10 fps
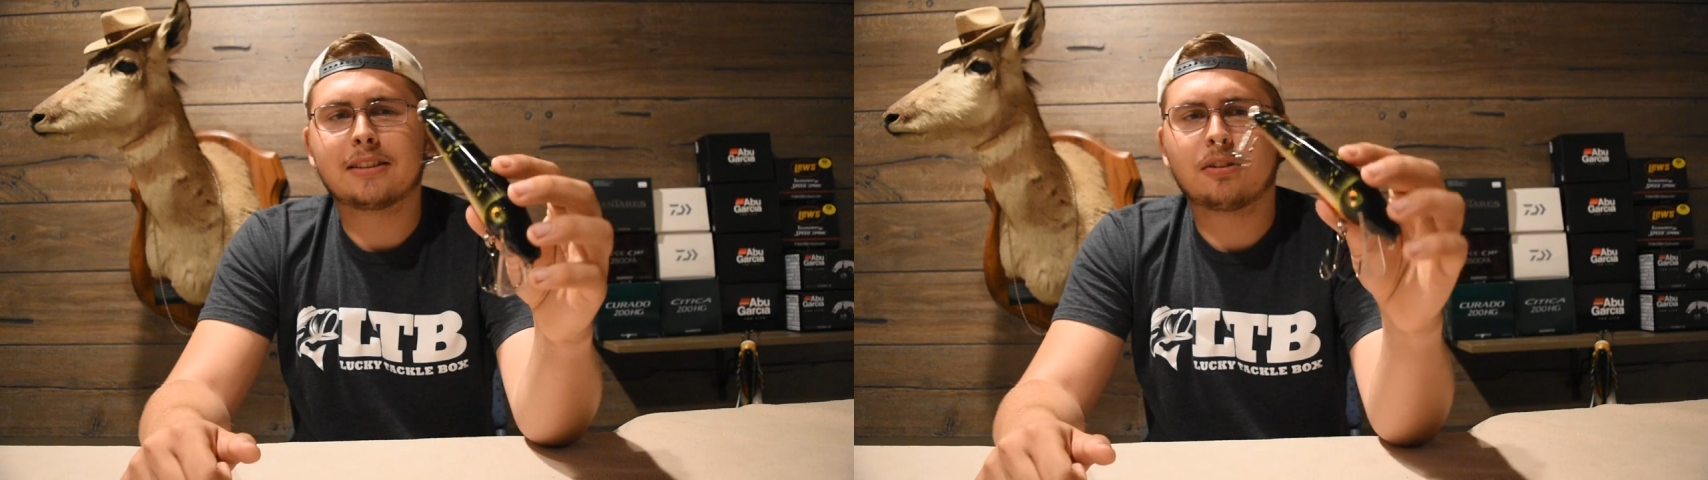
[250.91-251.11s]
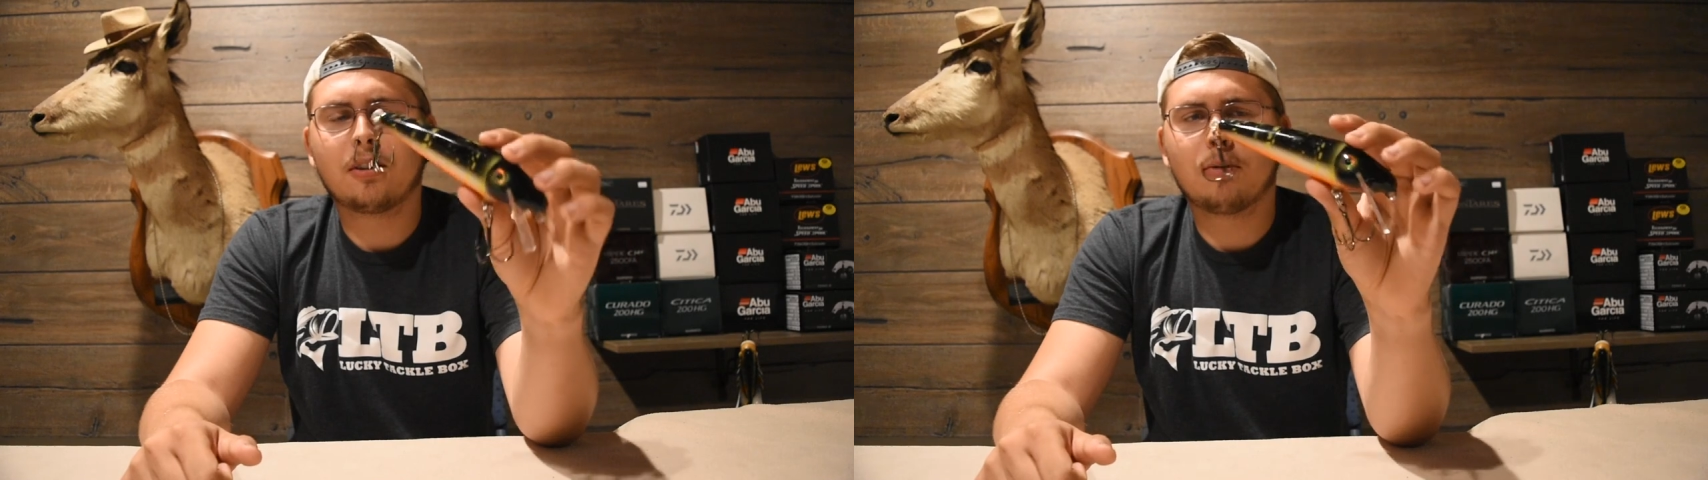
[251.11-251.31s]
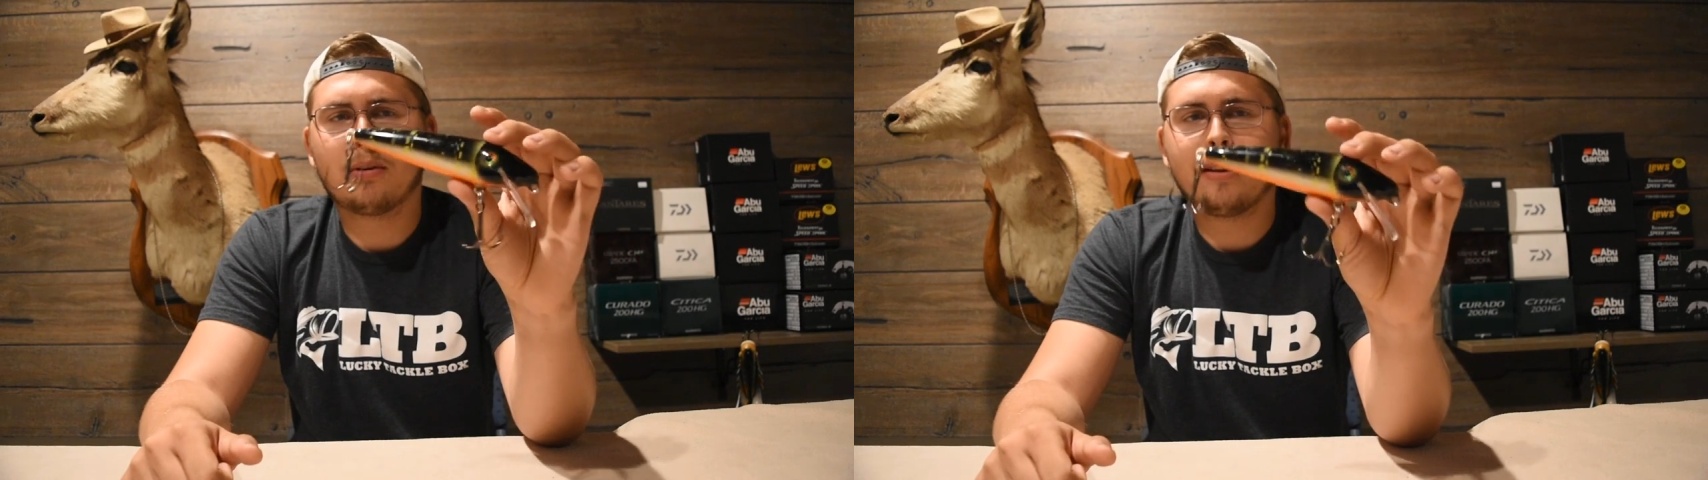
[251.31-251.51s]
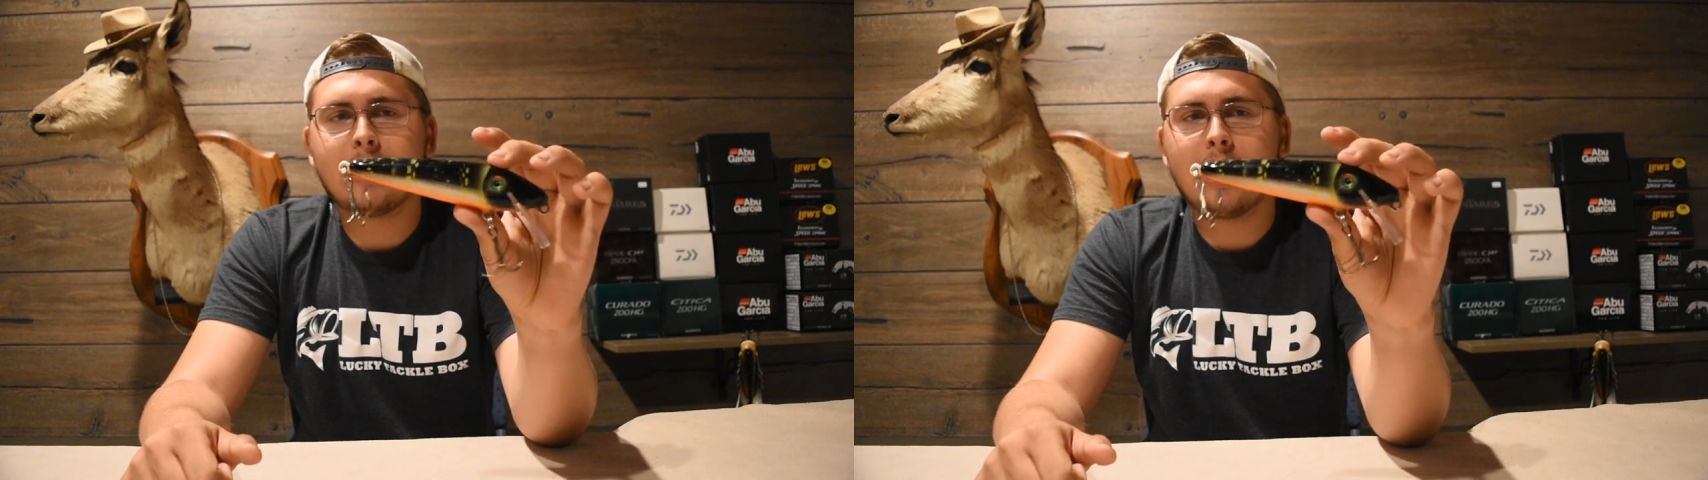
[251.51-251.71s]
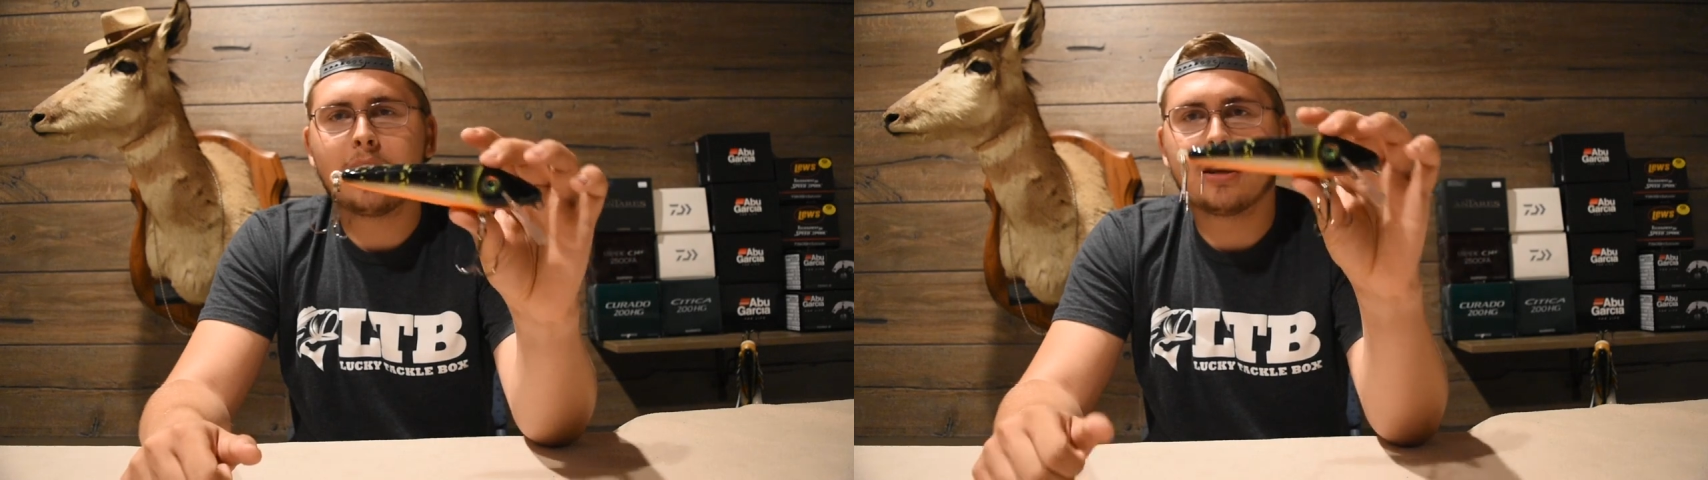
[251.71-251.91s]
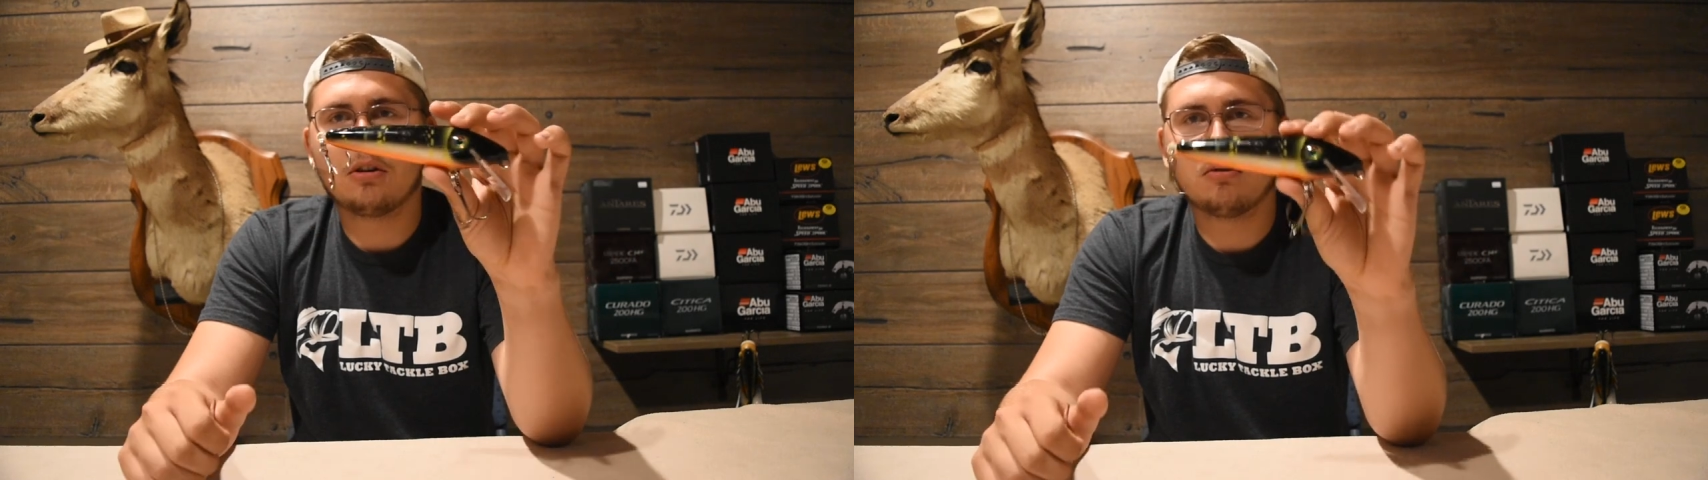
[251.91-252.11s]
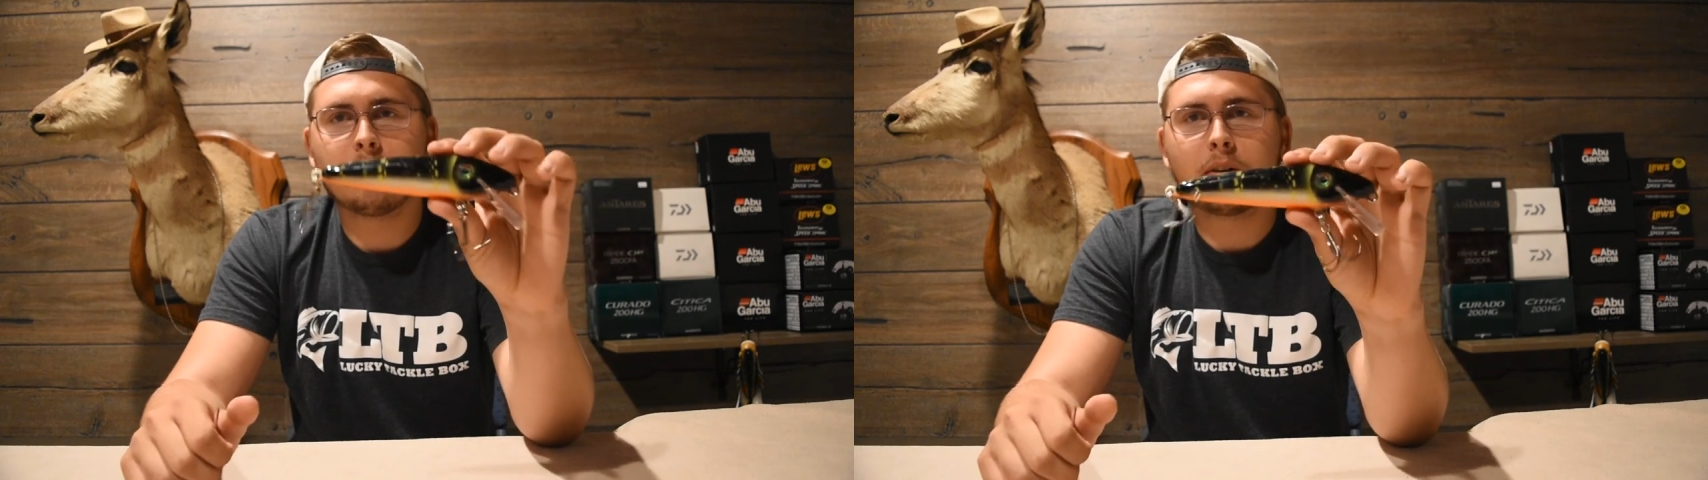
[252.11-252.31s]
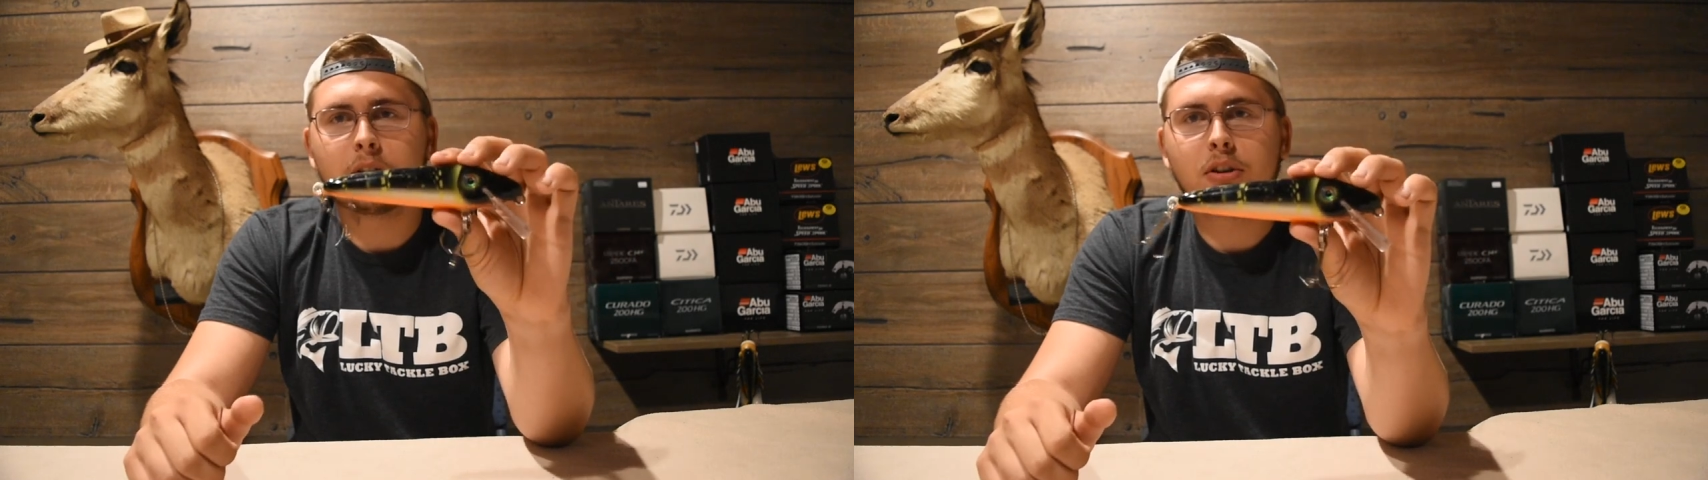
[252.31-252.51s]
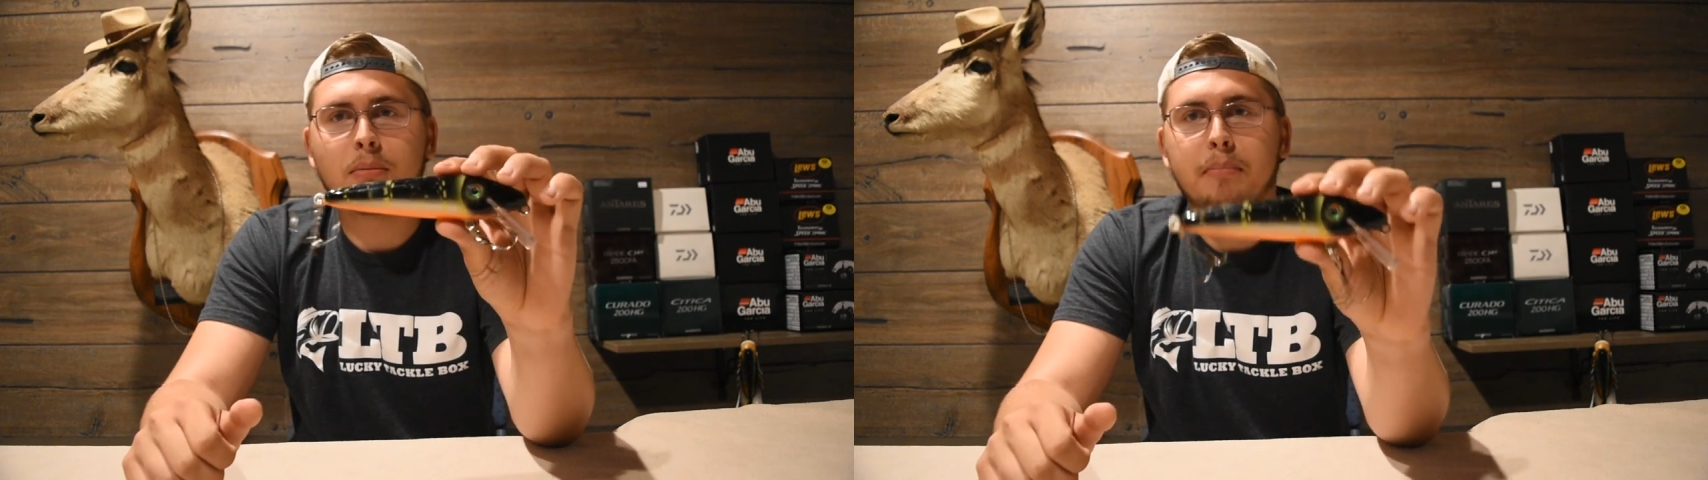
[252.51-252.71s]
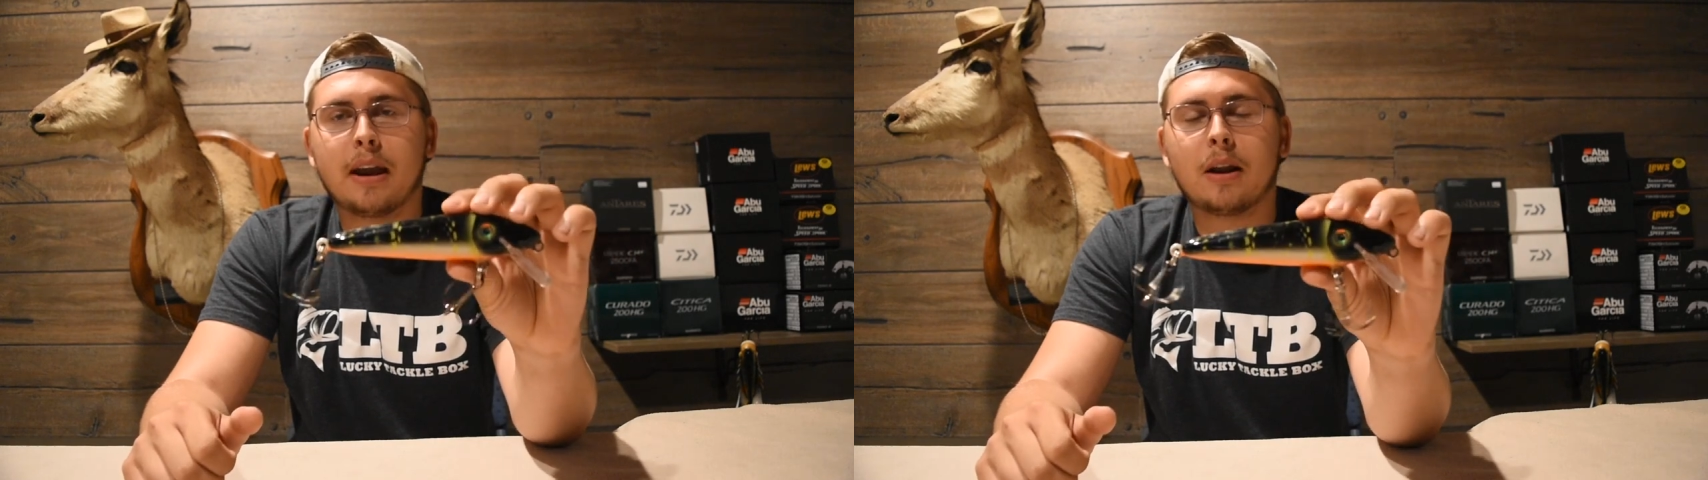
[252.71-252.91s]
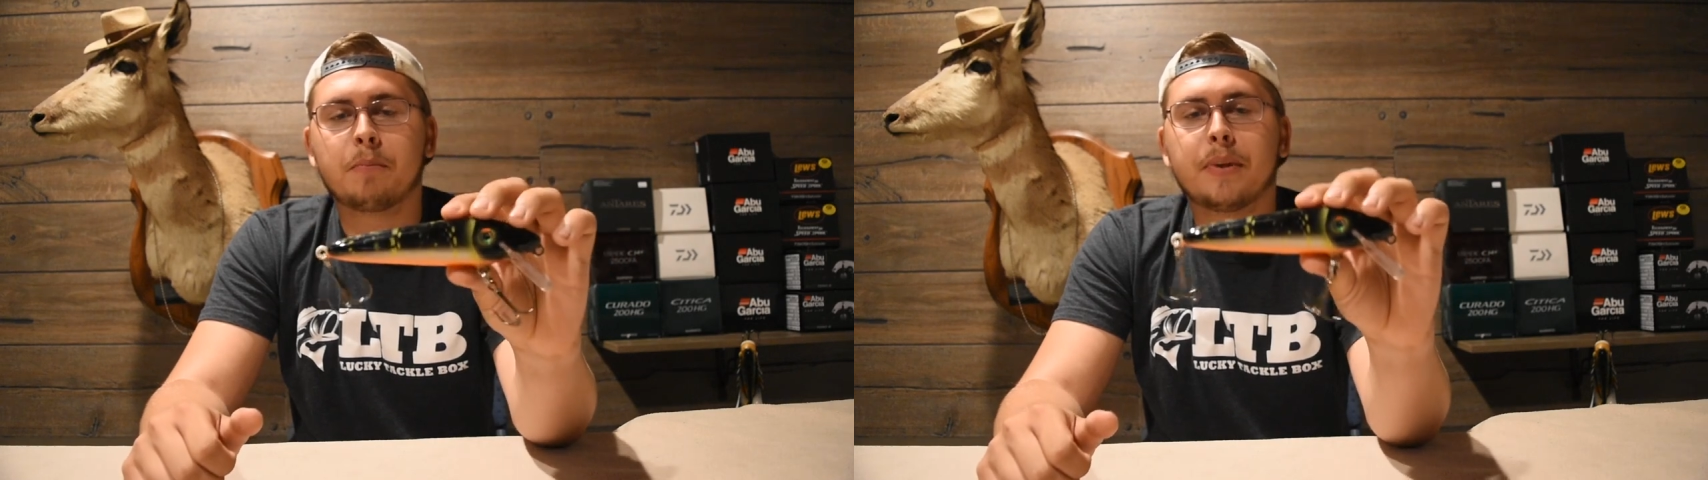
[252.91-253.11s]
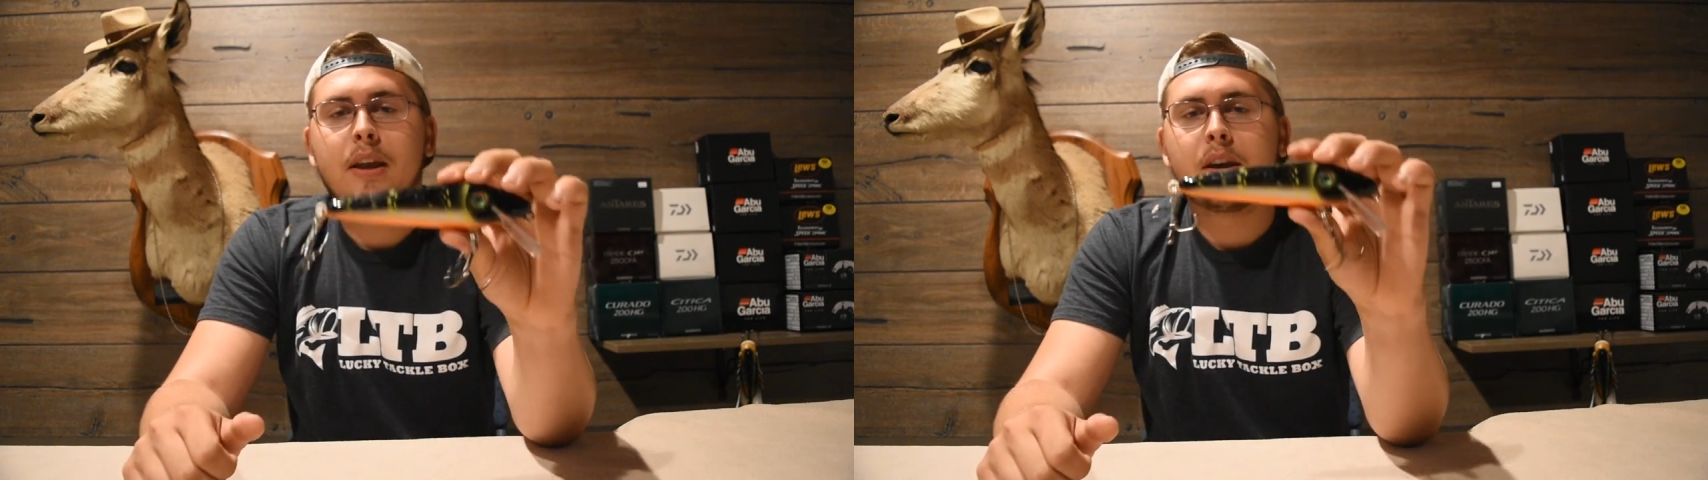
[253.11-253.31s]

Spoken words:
So they're a really kind of universal bait